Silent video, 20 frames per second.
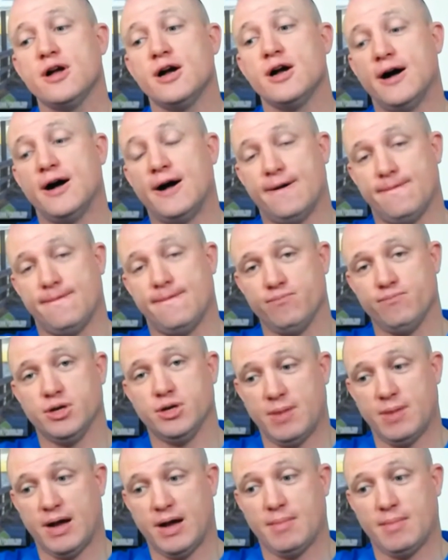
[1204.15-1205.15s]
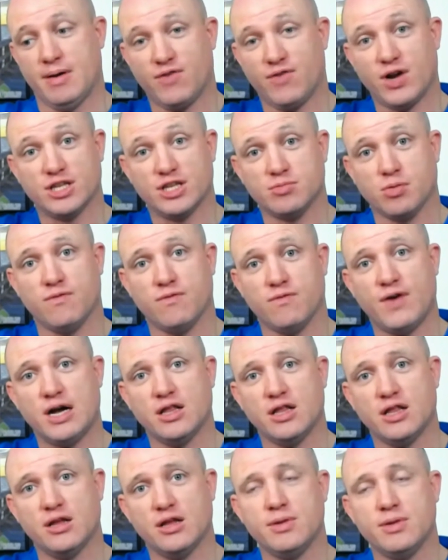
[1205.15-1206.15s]
my friend's
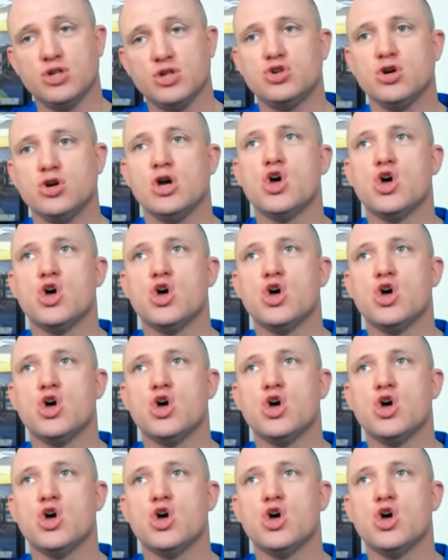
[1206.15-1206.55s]
profile image,